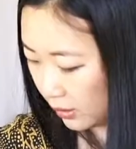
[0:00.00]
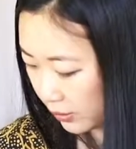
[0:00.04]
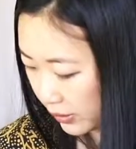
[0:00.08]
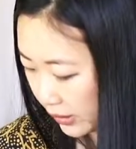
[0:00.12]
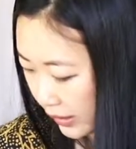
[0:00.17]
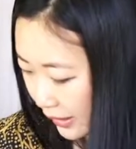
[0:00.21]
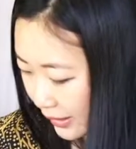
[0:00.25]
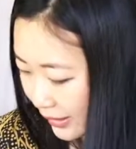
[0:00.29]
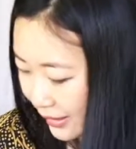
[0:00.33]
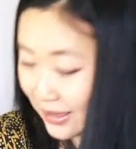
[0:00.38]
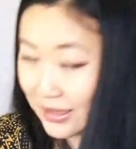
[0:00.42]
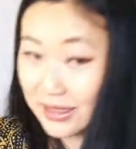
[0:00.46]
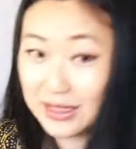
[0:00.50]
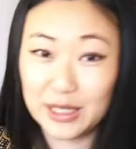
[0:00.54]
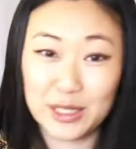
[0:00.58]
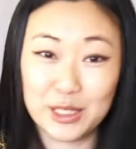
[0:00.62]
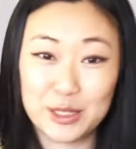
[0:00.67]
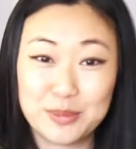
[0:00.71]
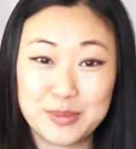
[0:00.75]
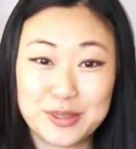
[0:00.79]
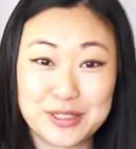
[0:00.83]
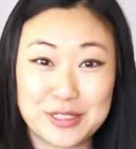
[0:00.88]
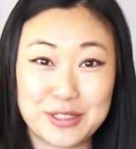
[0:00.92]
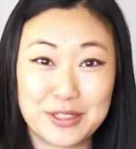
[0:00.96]
Okay, next
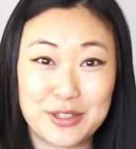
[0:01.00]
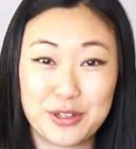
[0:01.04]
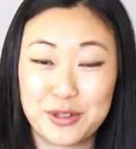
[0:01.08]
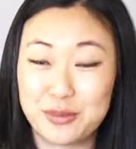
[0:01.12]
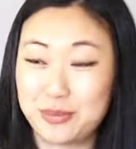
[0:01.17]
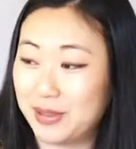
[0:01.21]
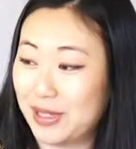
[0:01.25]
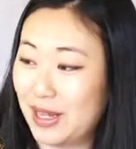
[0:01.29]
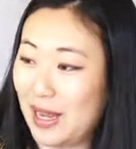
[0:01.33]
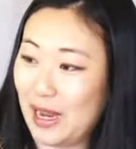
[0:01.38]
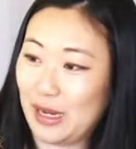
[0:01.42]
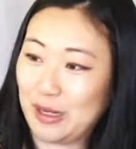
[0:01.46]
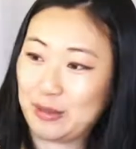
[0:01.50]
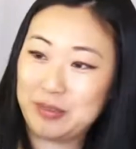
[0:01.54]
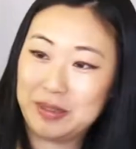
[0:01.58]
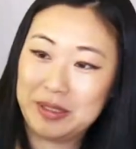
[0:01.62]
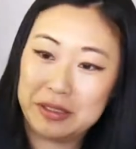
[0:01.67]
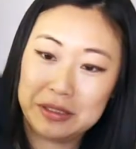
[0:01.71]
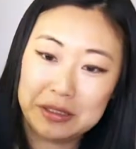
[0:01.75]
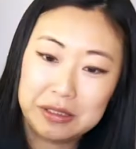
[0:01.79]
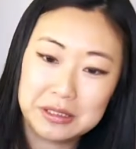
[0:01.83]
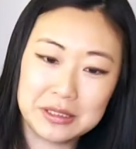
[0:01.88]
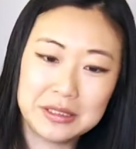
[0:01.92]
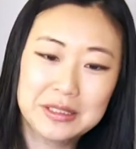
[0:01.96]
item is another black
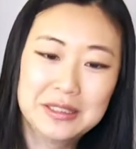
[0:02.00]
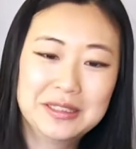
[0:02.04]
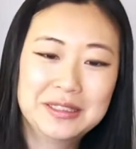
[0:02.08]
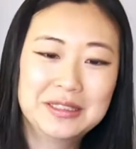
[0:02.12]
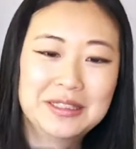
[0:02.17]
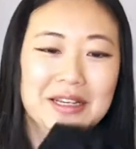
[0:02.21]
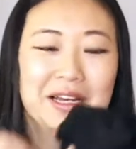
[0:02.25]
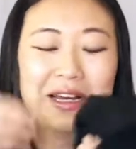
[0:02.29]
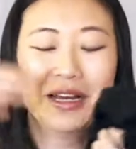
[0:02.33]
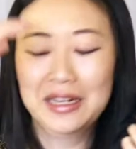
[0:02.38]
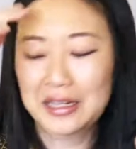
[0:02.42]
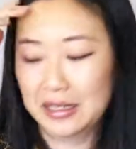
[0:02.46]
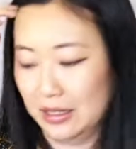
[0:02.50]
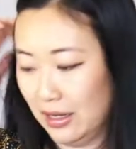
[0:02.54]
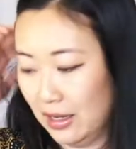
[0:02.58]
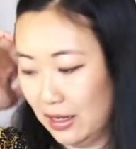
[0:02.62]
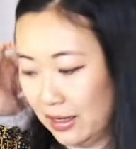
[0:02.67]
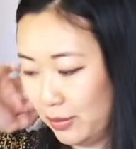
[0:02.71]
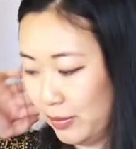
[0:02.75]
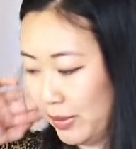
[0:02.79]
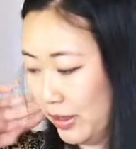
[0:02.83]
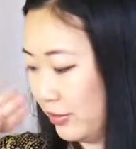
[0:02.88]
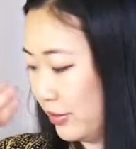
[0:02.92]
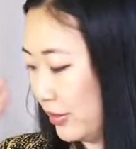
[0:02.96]
piece.
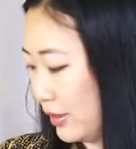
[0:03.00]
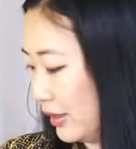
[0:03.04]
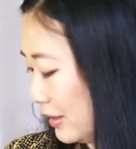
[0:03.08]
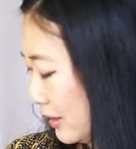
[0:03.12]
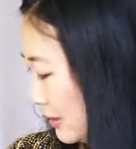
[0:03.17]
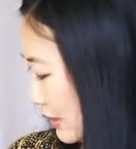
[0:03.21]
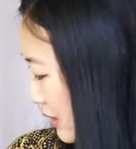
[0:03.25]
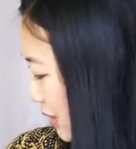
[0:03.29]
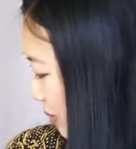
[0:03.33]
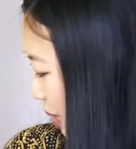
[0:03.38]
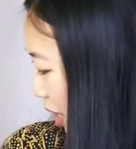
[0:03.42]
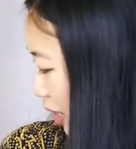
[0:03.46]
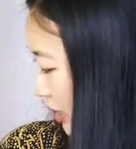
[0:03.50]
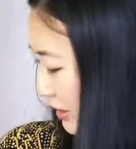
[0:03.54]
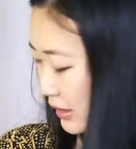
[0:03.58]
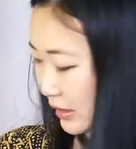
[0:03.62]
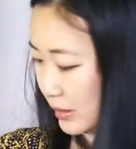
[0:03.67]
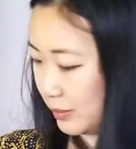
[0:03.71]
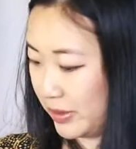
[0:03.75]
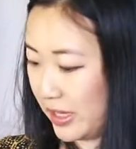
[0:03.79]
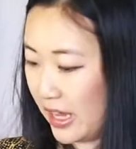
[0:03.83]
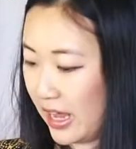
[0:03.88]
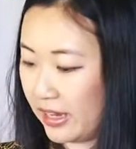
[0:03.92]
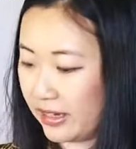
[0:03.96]
Everything in this box
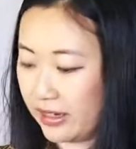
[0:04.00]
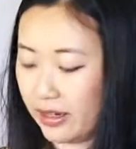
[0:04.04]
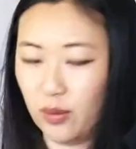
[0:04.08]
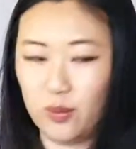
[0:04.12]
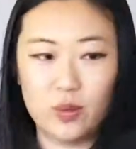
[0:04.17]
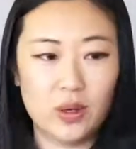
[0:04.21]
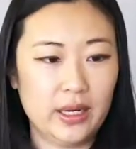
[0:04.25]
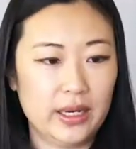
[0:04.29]
is black and